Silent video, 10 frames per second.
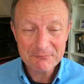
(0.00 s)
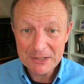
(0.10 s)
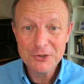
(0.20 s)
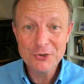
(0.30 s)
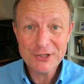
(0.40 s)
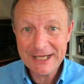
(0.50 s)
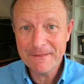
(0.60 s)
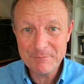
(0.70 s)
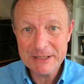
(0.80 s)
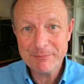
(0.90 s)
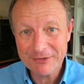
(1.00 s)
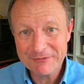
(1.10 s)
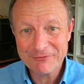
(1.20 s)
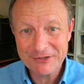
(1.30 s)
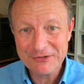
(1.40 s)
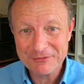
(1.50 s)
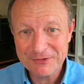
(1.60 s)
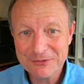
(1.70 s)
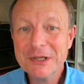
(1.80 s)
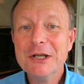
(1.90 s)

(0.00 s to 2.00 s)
Look at the people in front of you.